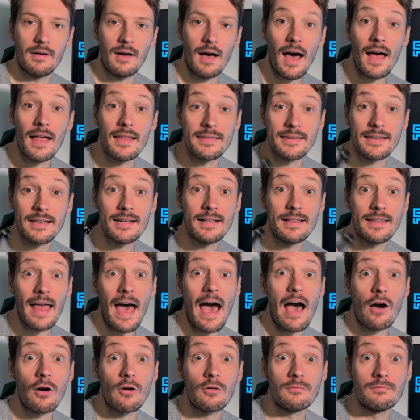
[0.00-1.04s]
Until
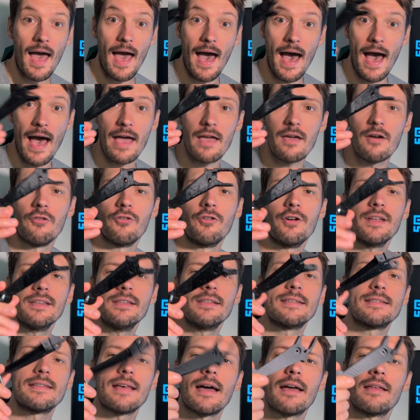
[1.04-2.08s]
now, I
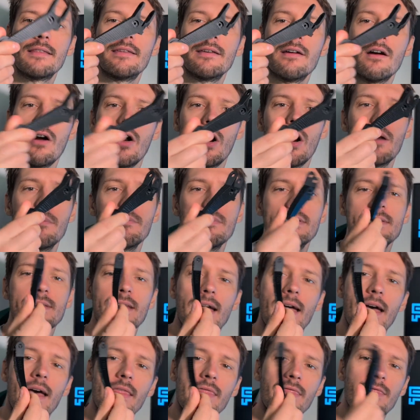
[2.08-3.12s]
redesigned the arms
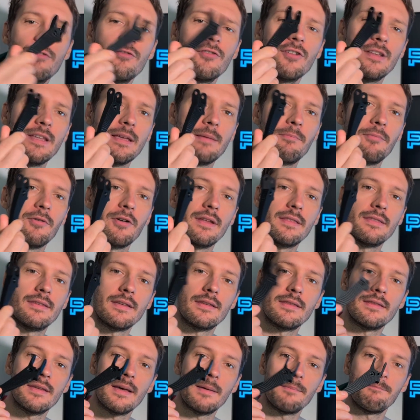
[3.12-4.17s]
and 3D
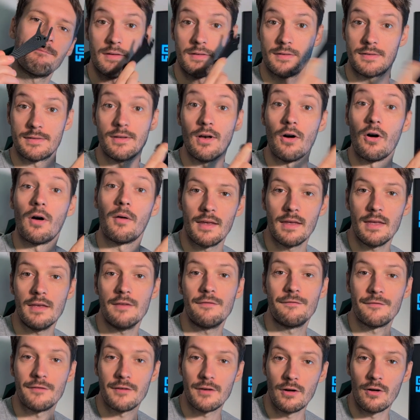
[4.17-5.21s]
printed them. So,
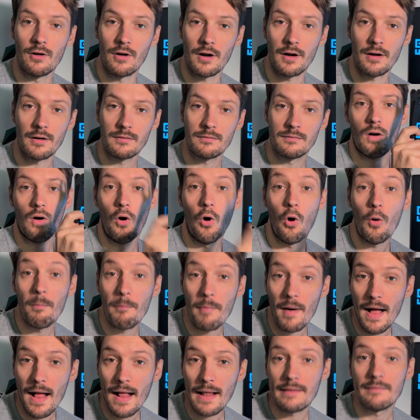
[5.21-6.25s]
if your
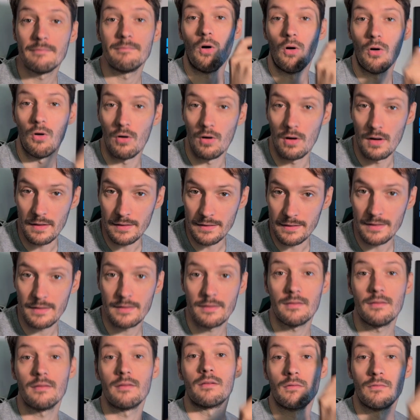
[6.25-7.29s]
Opel,
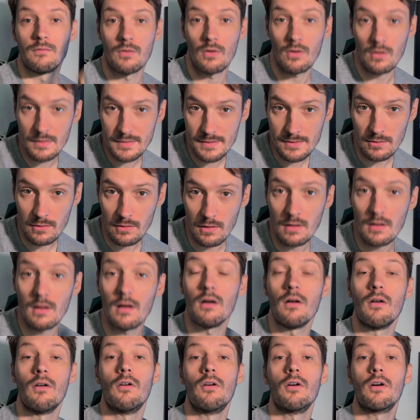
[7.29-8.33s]
Holden, Vauxhall
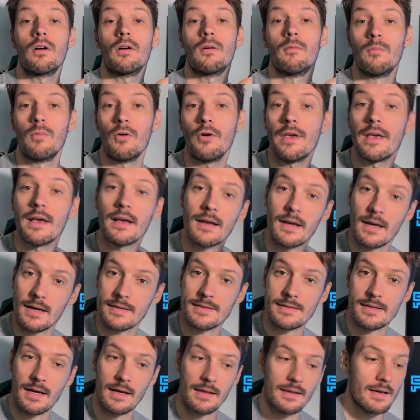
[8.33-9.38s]
or Buick
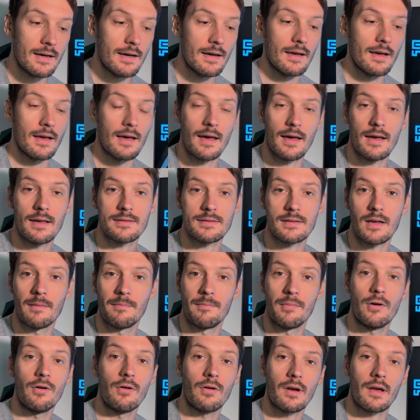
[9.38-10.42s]
Cascada has a
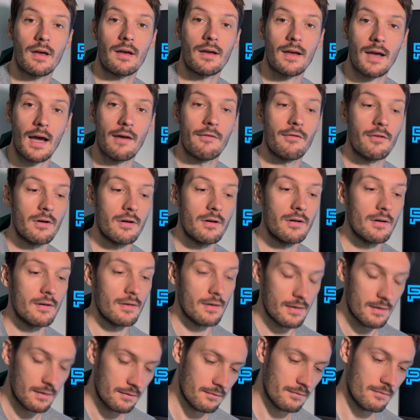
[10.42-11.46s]
broken cover
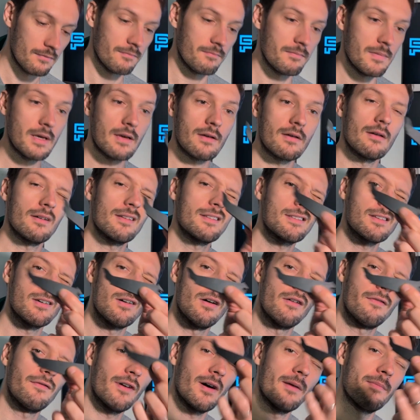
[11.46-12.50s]
because
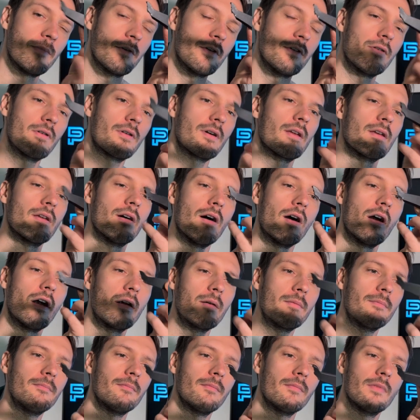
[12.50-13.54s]
of a broken
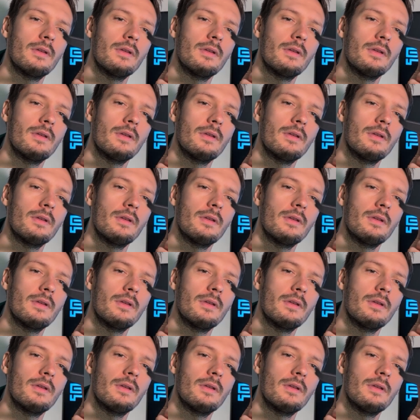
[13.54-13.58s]
arm,